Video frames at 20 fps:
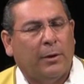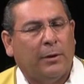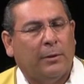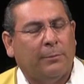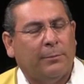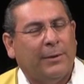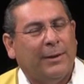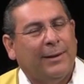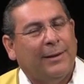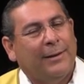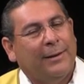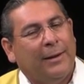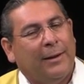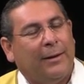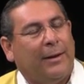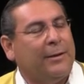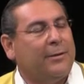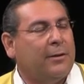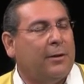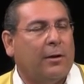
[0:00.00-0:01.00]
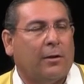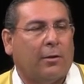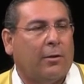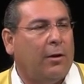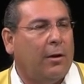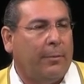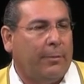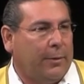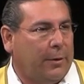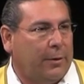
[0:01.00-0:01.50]
um, now that's not
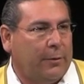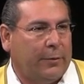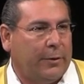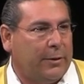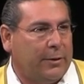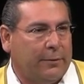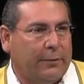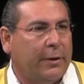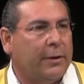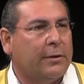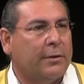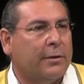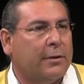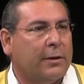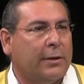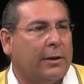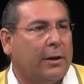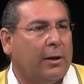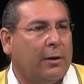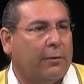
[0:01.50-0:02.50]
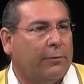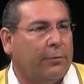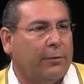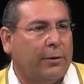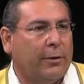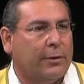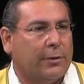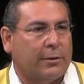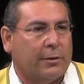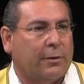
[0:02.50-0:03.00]
common on reservations in
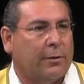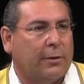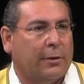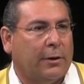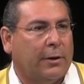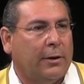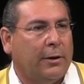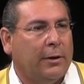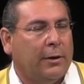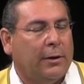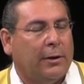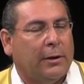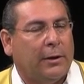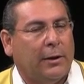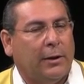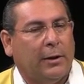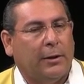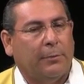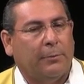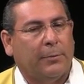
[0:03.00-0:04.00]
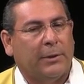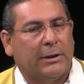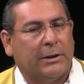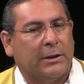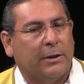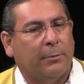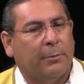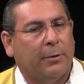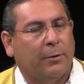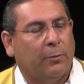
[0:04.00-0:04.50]
California, certainly. Right, I know. Um, but
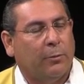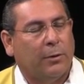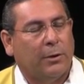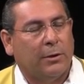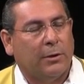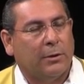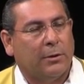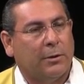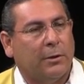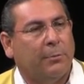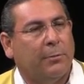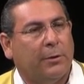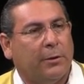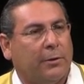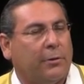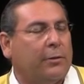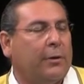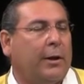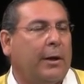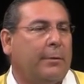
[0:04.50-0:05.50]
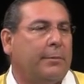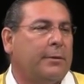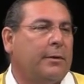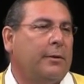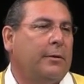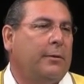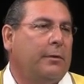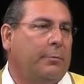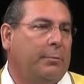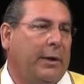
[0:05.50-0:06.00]
some of the ones, some of the tribes,
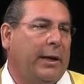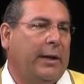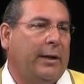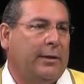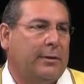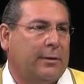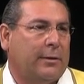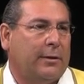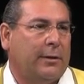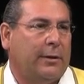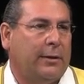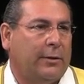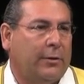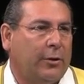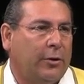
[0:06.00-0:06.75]
or the bands can